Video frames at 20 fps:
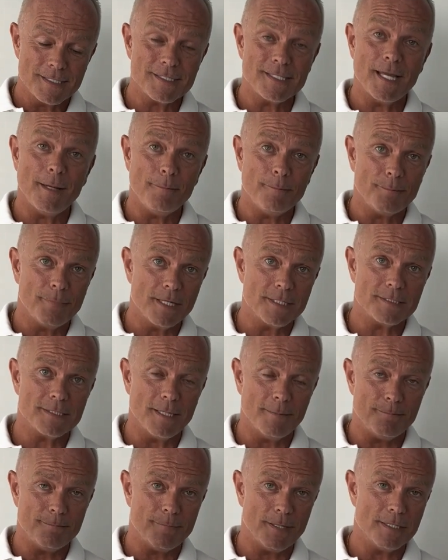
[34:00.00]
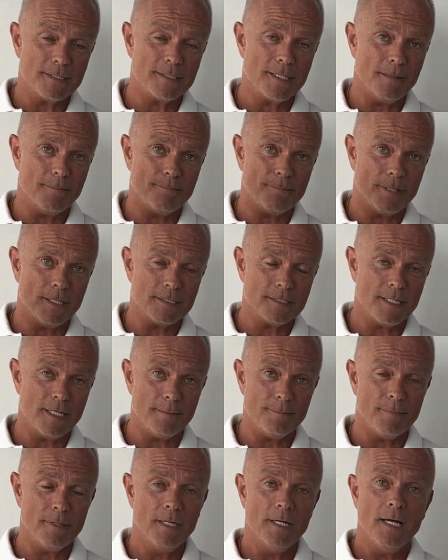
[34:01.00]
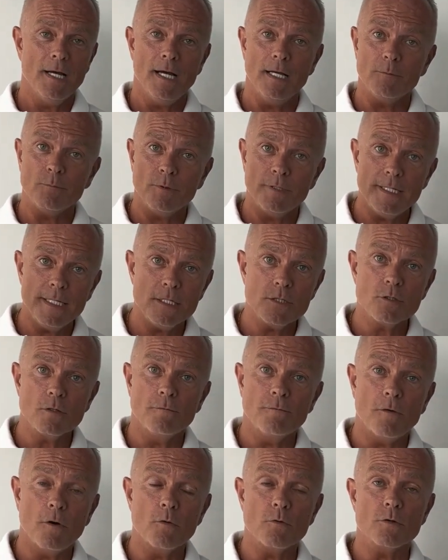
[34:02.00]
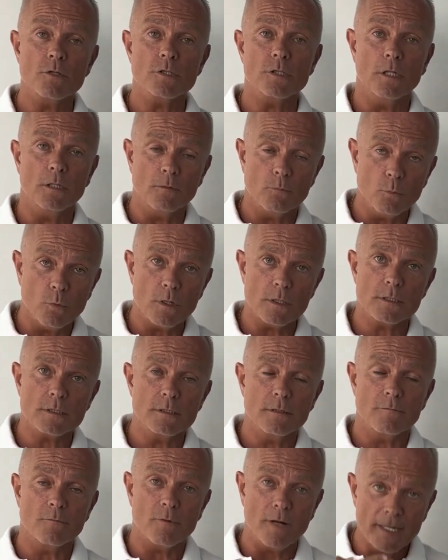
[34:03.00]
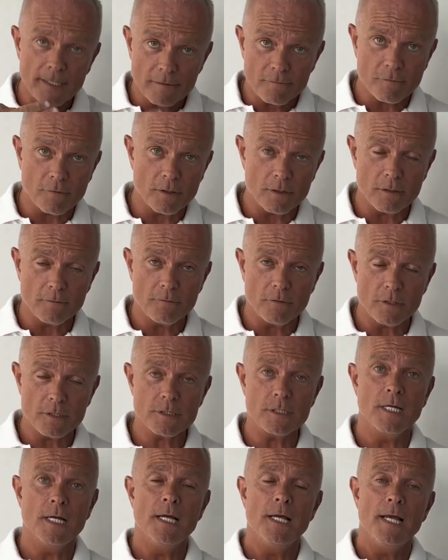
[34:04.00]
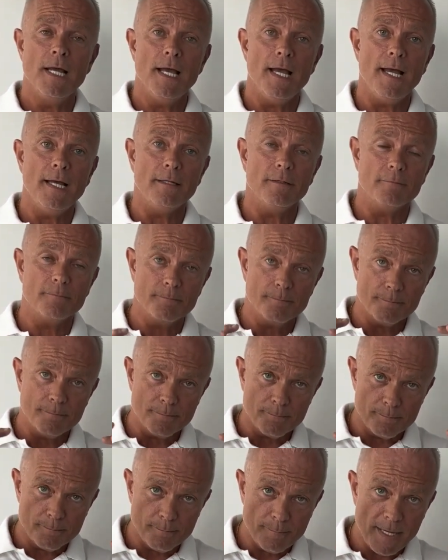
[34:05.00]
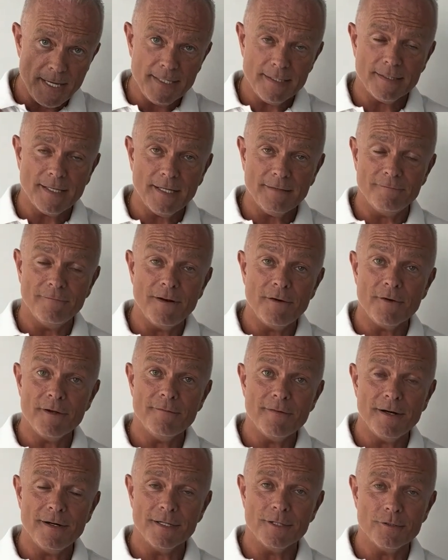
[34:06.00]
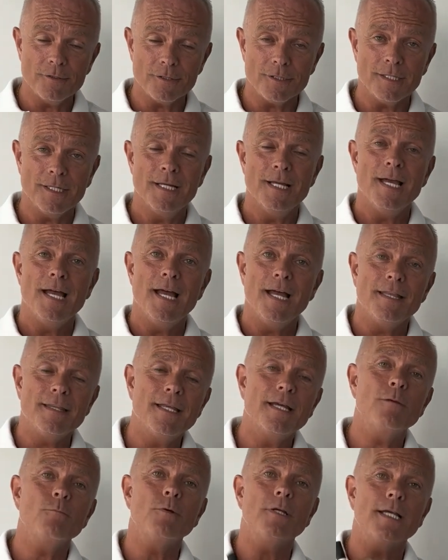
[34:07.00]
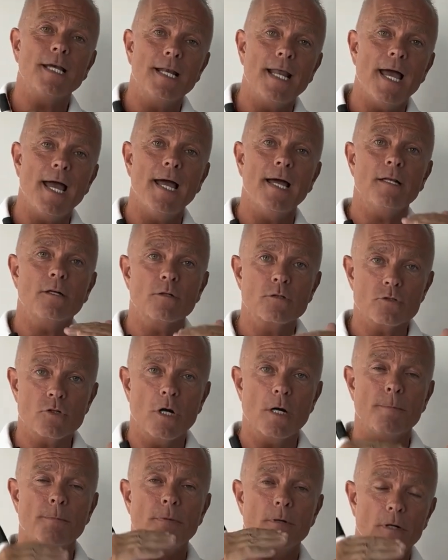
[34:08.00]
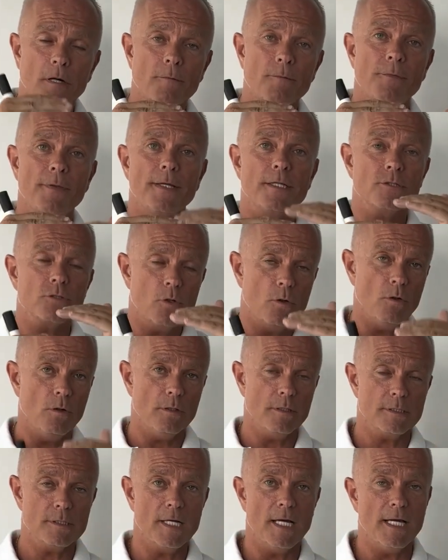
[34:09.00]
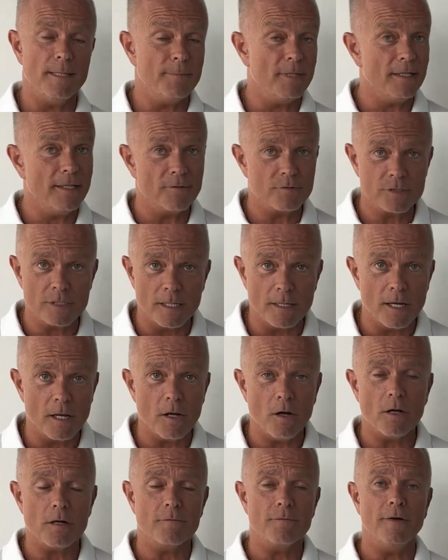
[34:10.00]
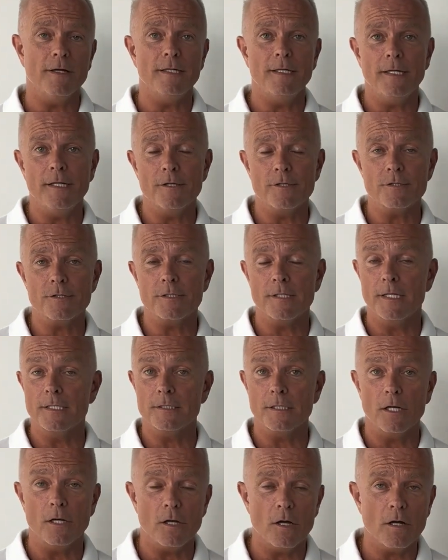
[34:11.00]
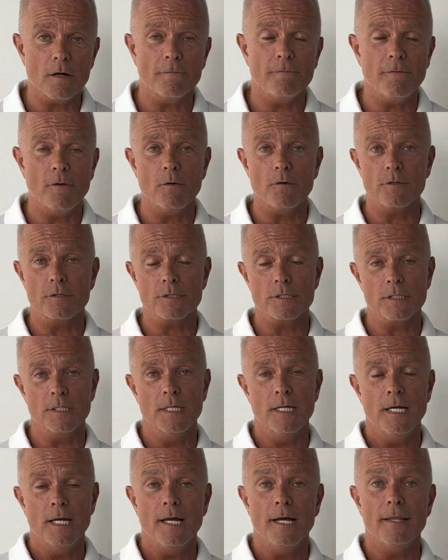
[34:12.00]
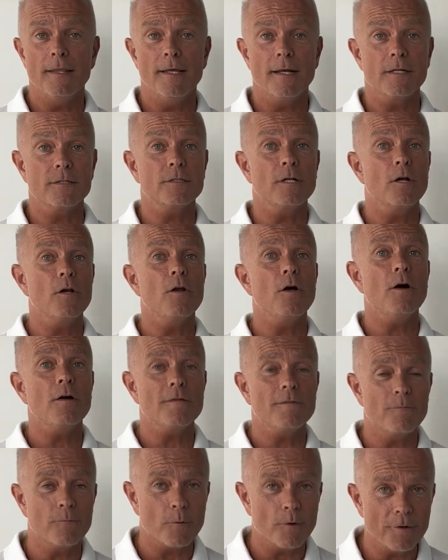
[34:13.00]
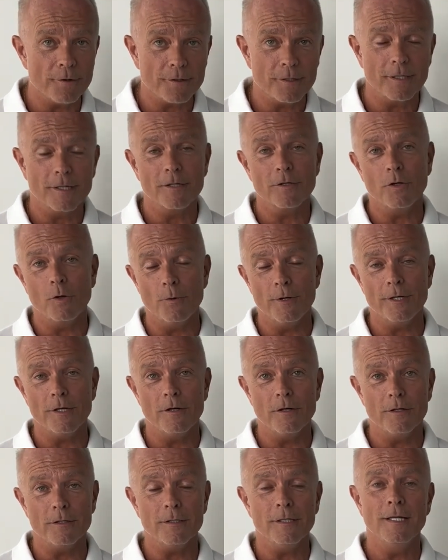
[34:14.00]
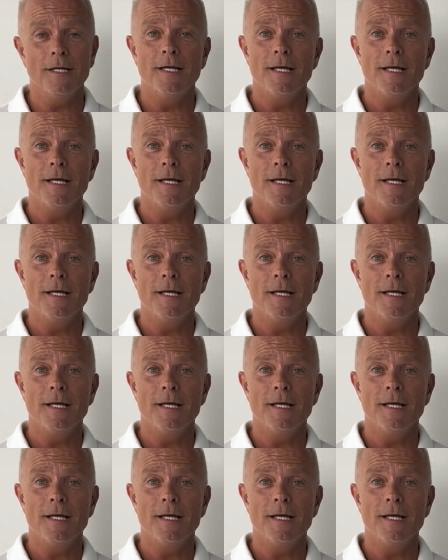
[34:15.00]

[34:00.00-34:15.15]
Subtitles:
step by step by step by step, and we need to focus on what's right in front of us and make that very, very good, and then we can add on top of things all the time. And there's a lot of ideas, there's a lot of focus, and there's a lot of work going on